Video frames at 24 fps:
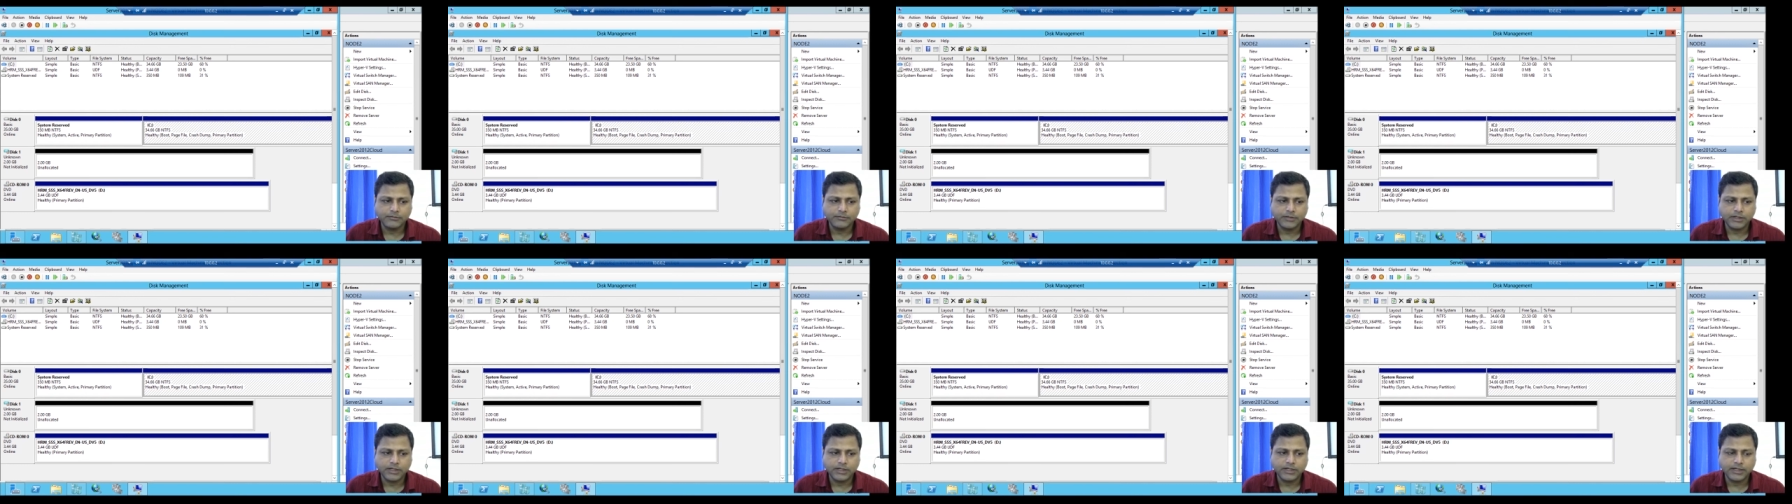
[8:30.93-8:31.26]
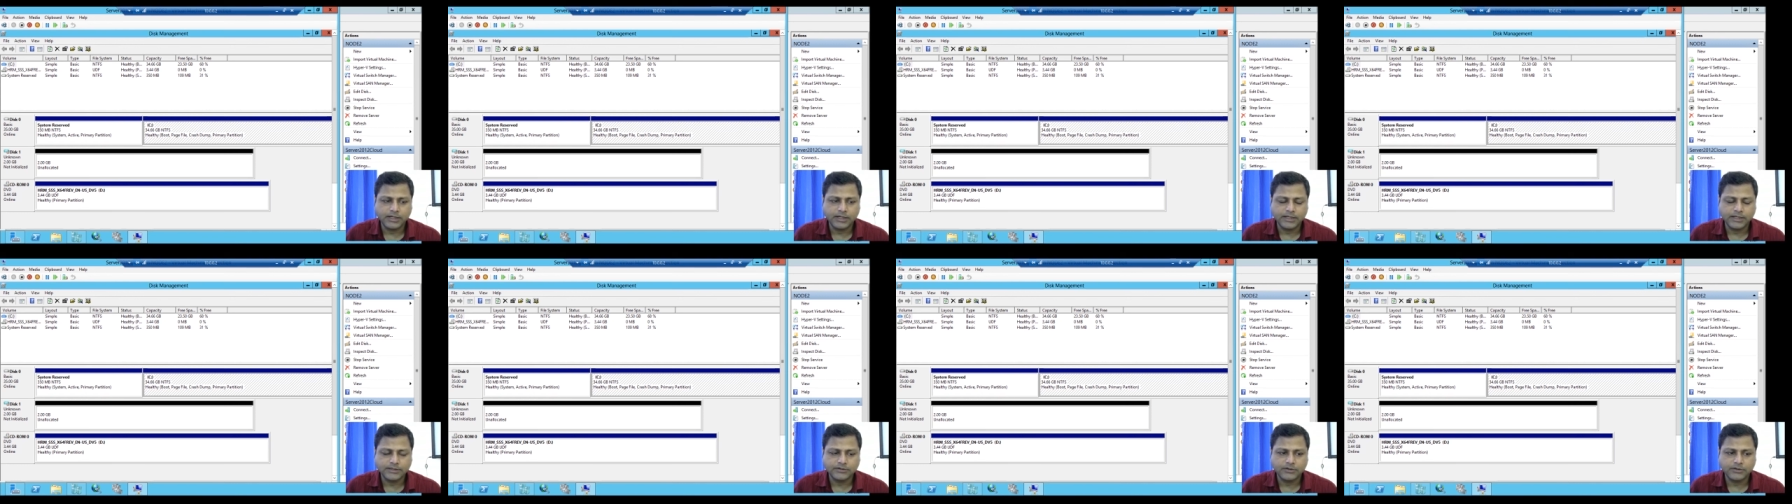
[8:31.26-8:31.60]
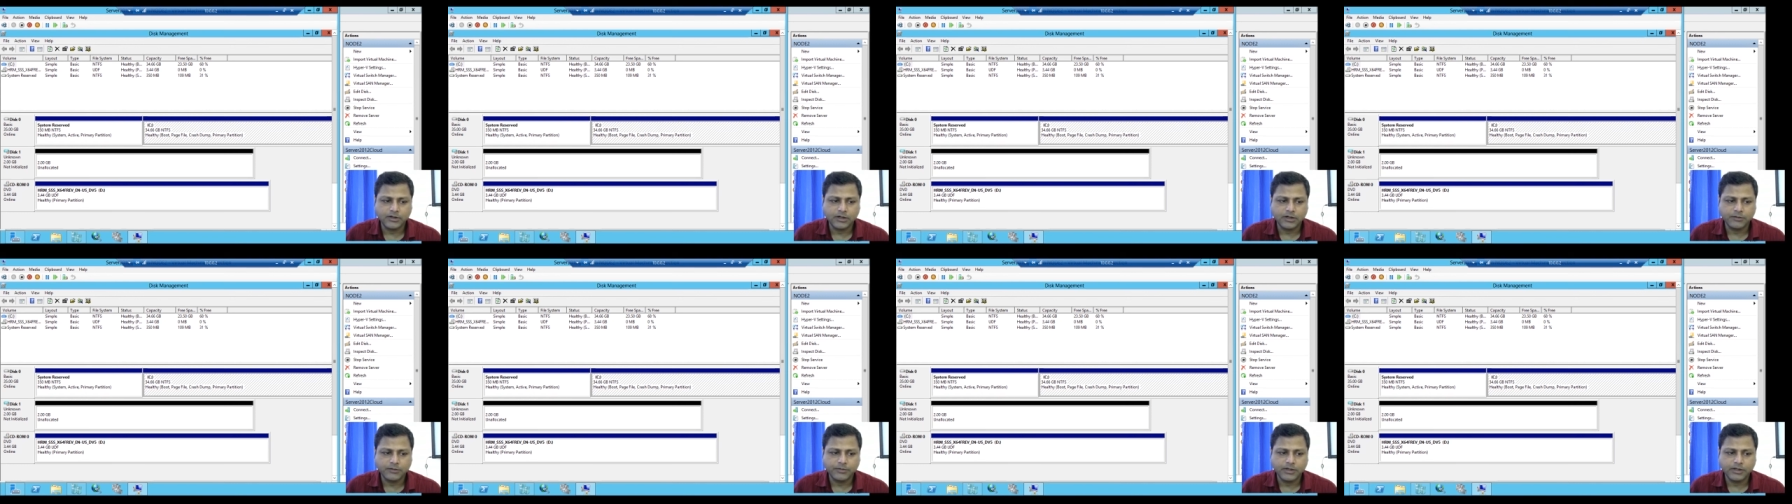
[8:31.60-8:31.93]
but it has
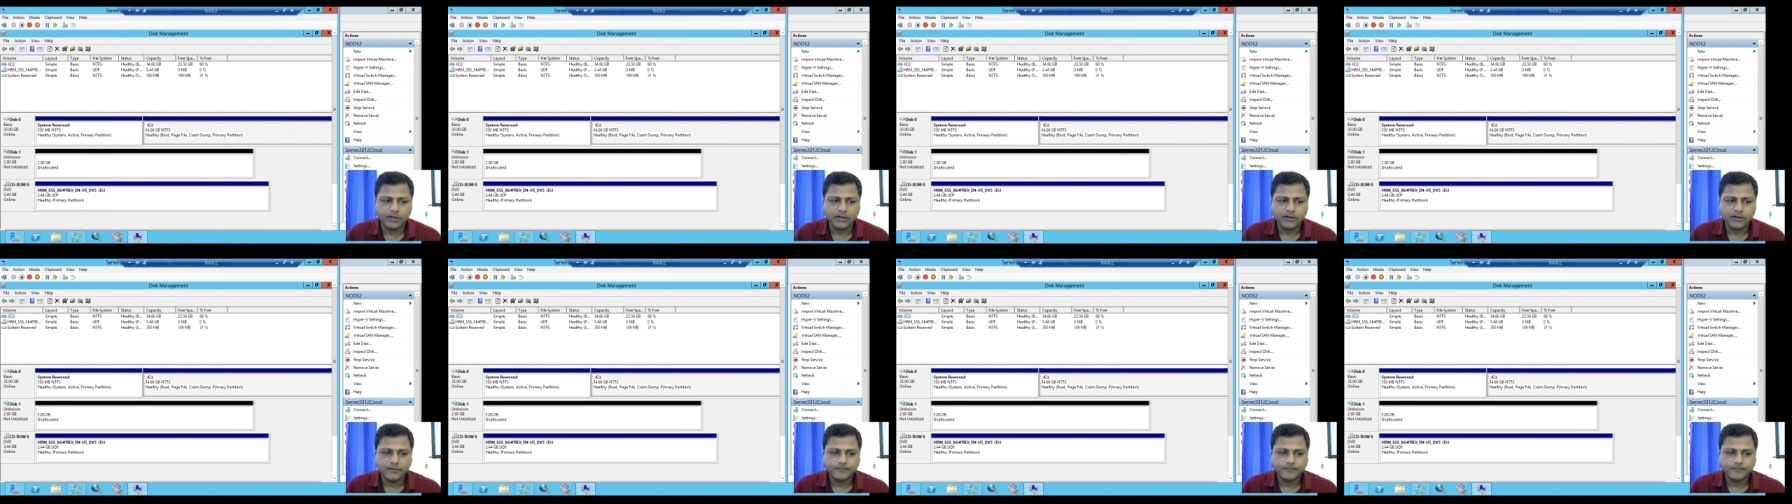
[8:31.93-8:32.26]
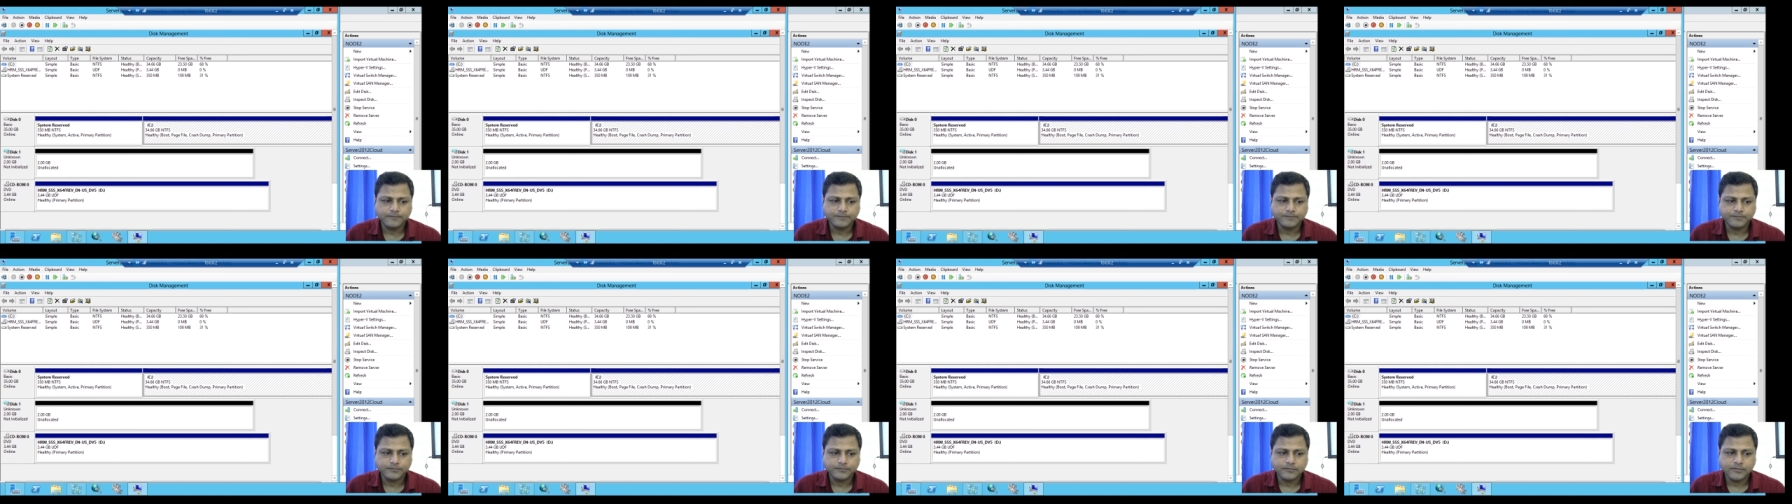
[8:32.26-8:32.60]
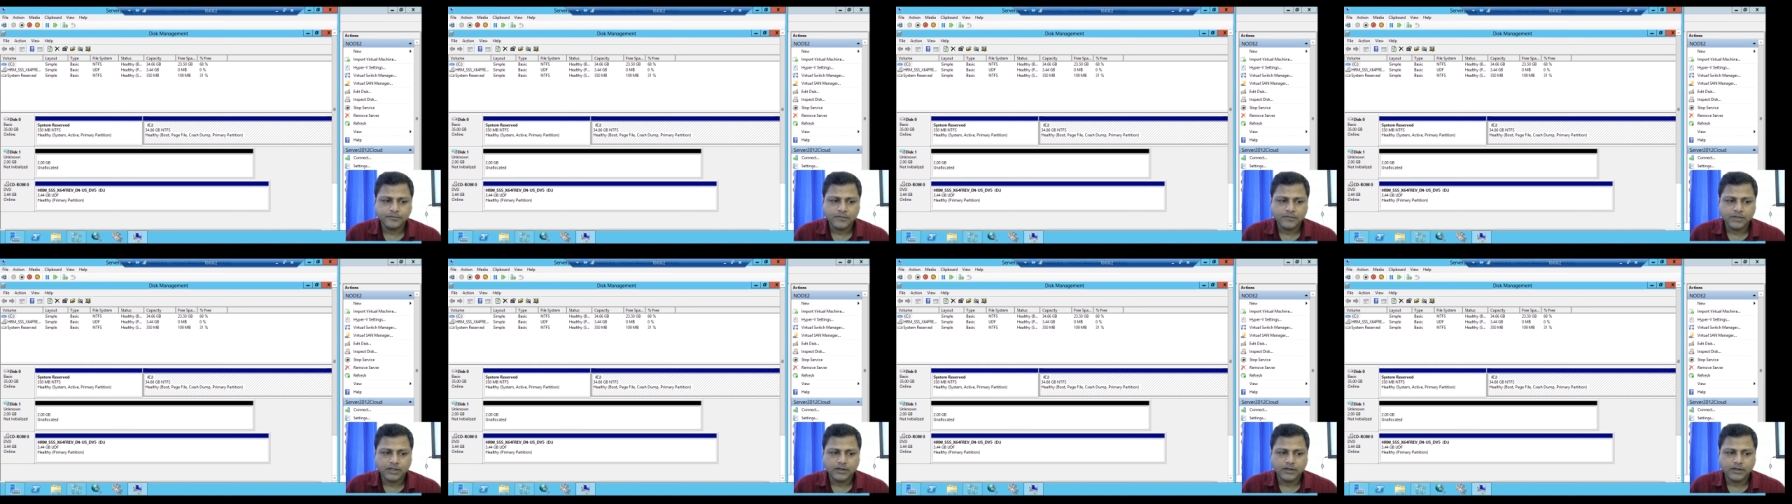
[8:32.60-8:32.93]
not been
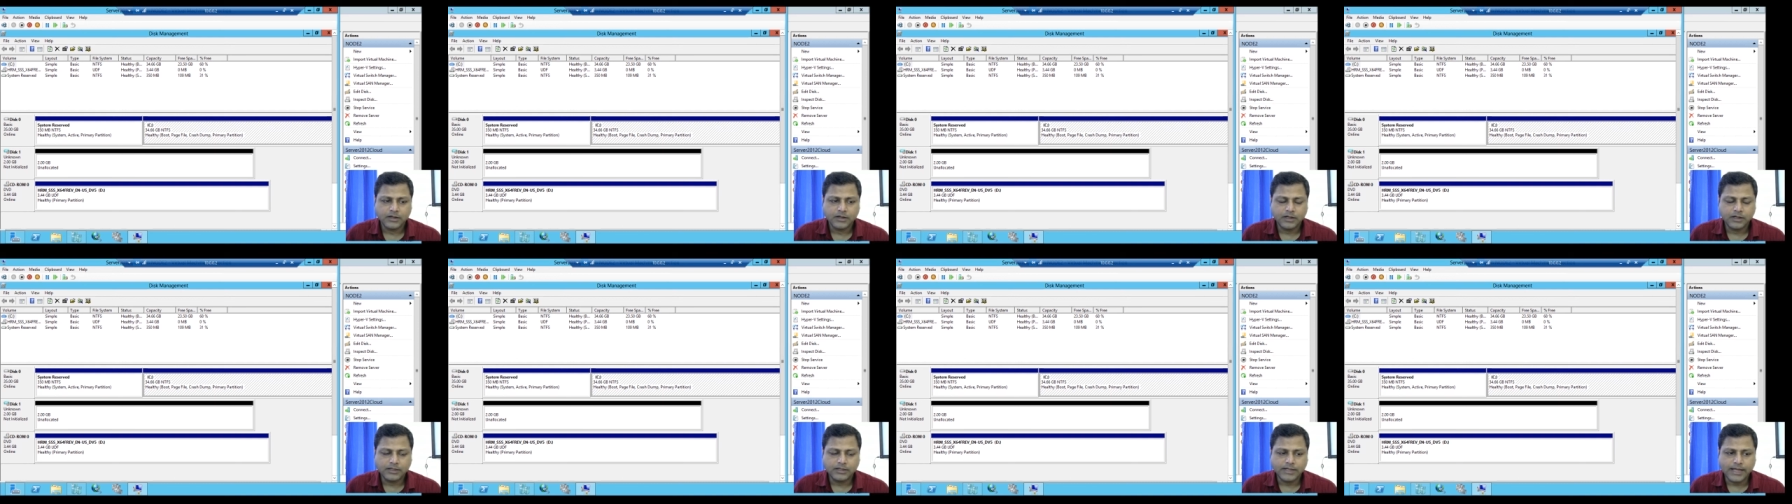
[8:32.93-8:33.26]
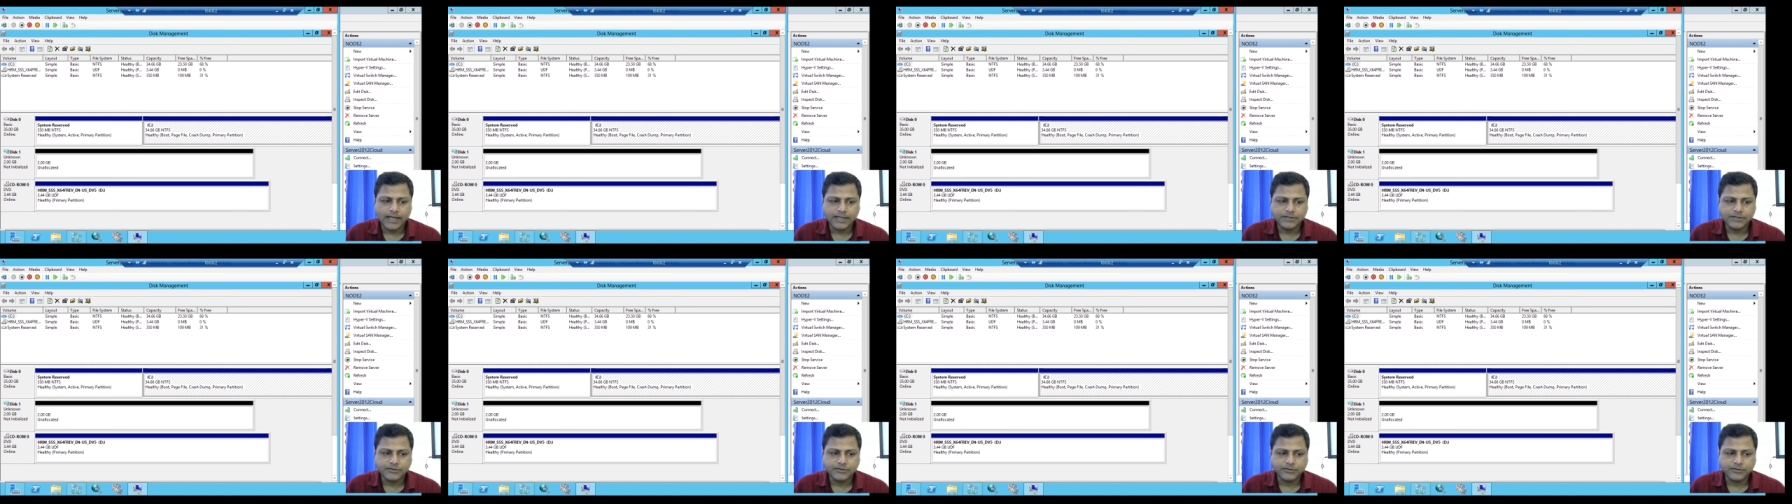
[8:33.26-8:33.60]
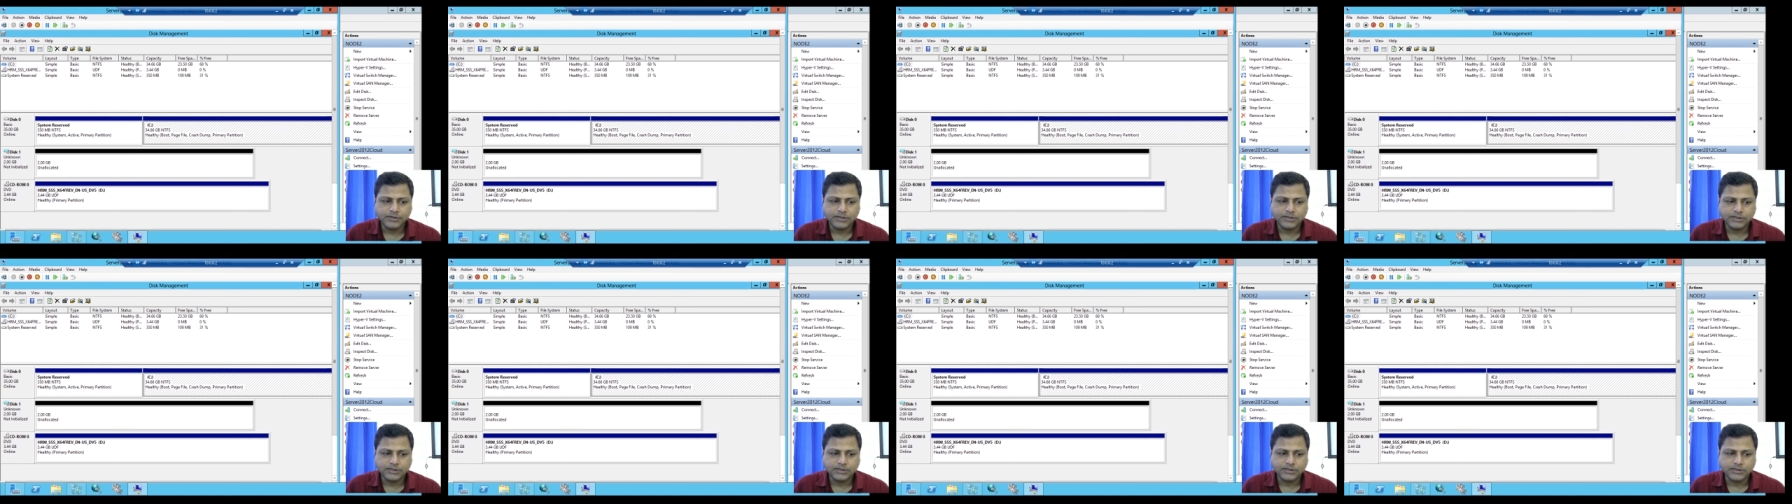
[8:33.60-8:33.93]
attached to
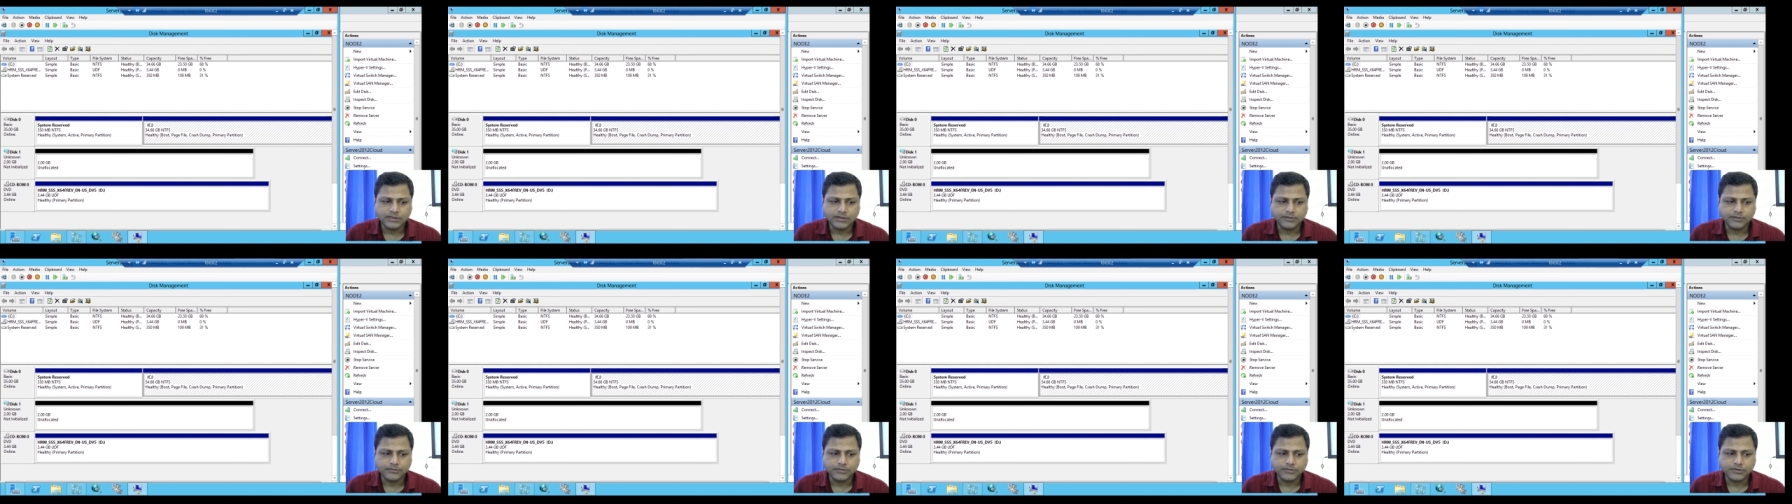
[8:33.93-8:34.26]
the system.